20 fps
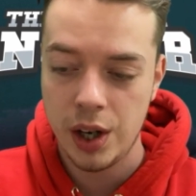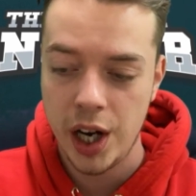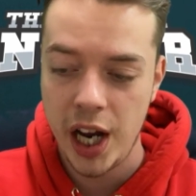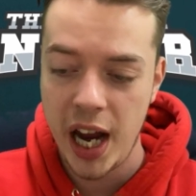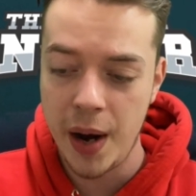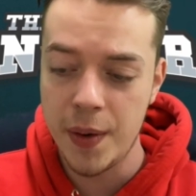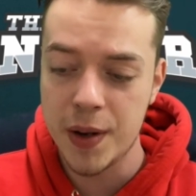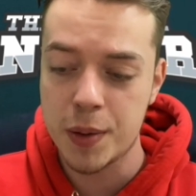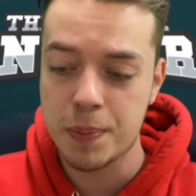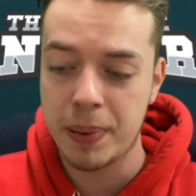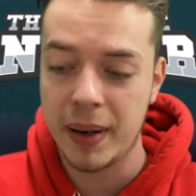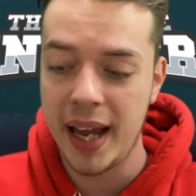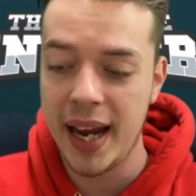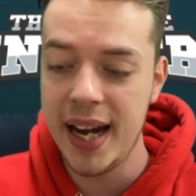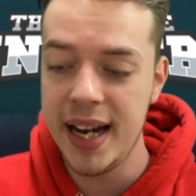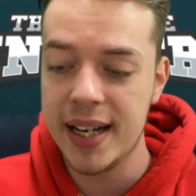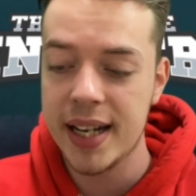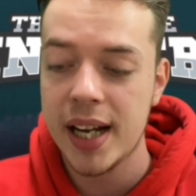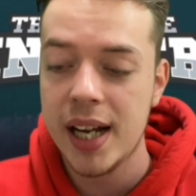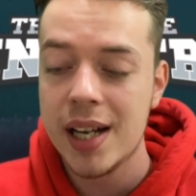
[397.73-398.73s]
who has
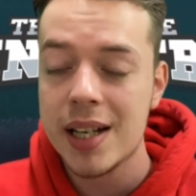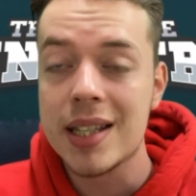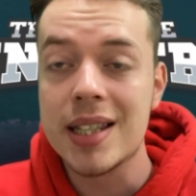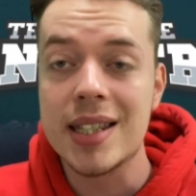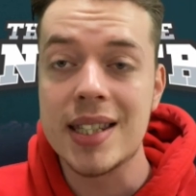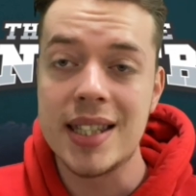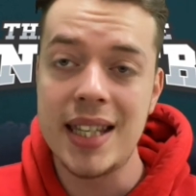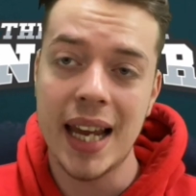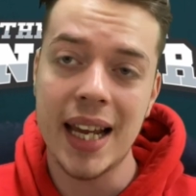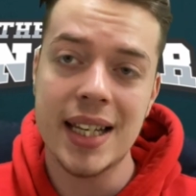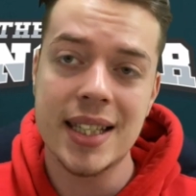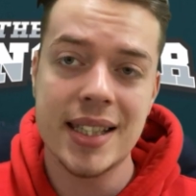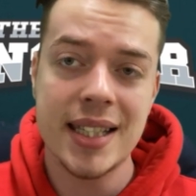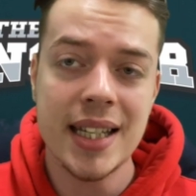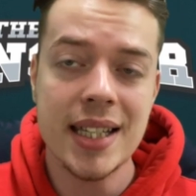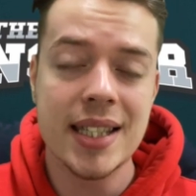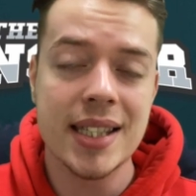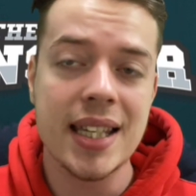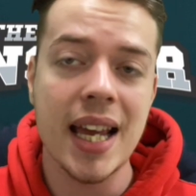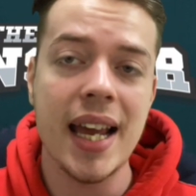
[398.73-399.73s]
played
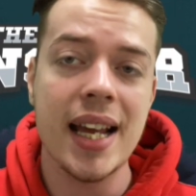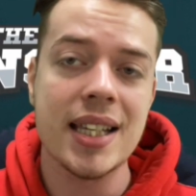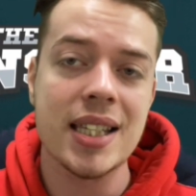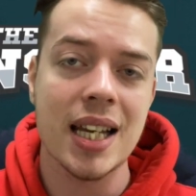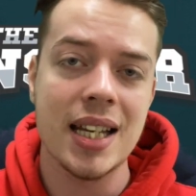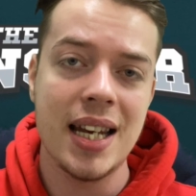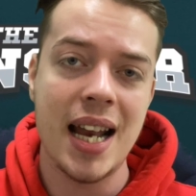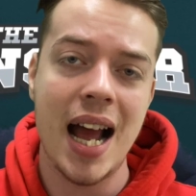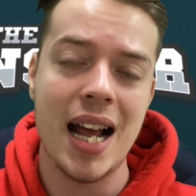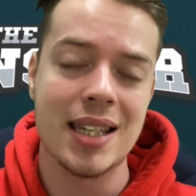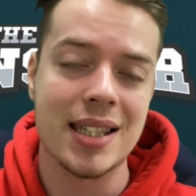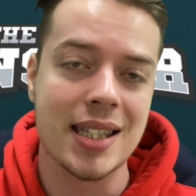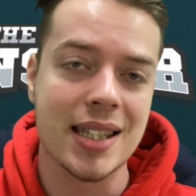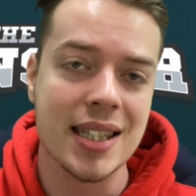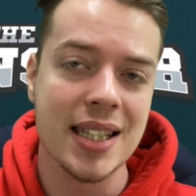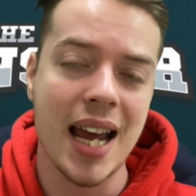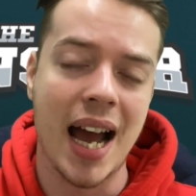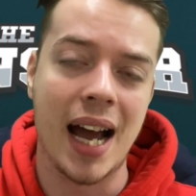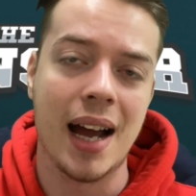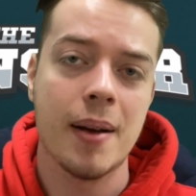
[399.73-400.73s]
66 less
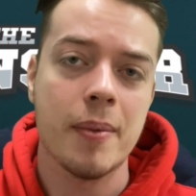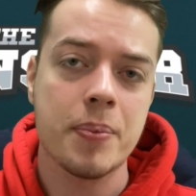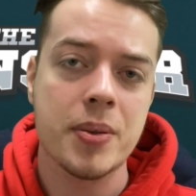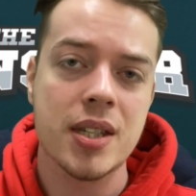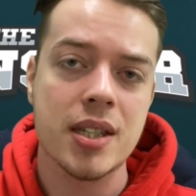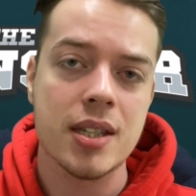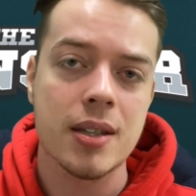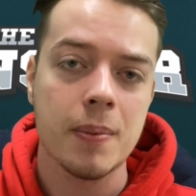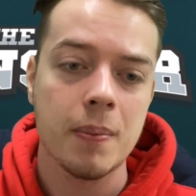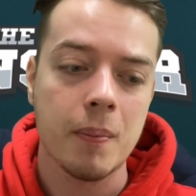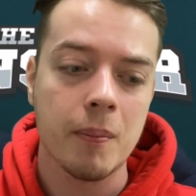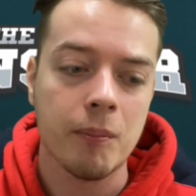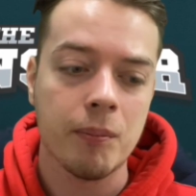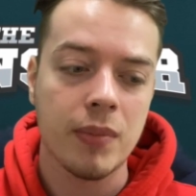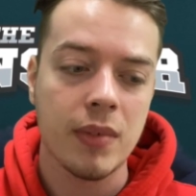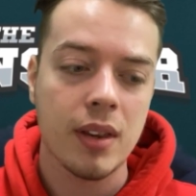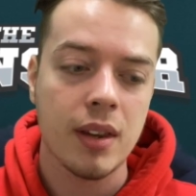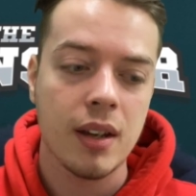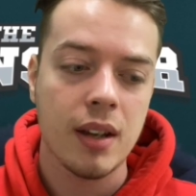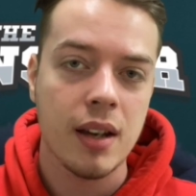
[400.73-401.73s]
snaps,
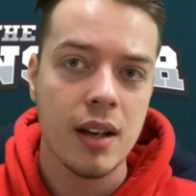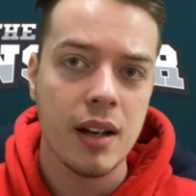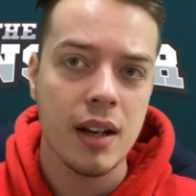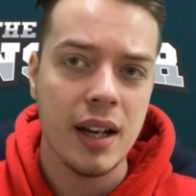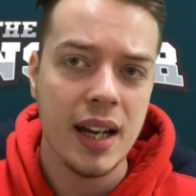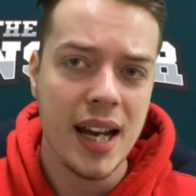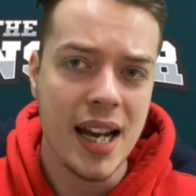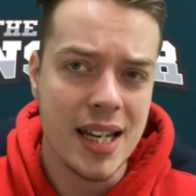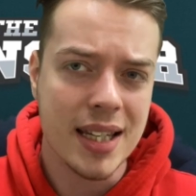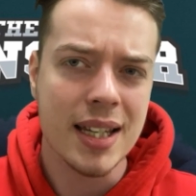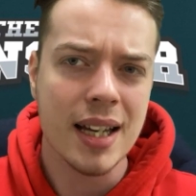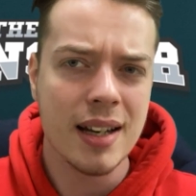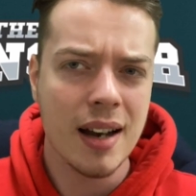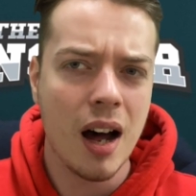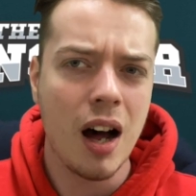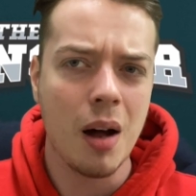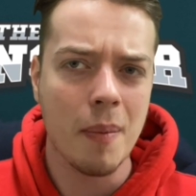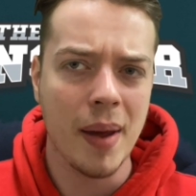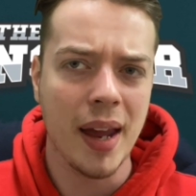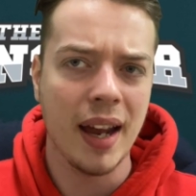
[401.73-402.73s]
is
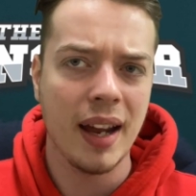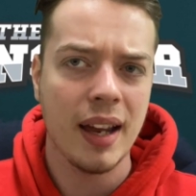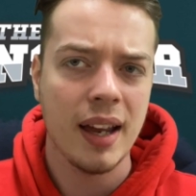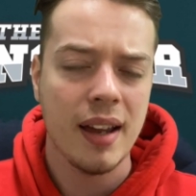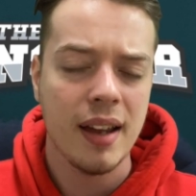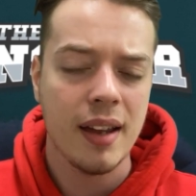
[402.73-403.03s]
alarming.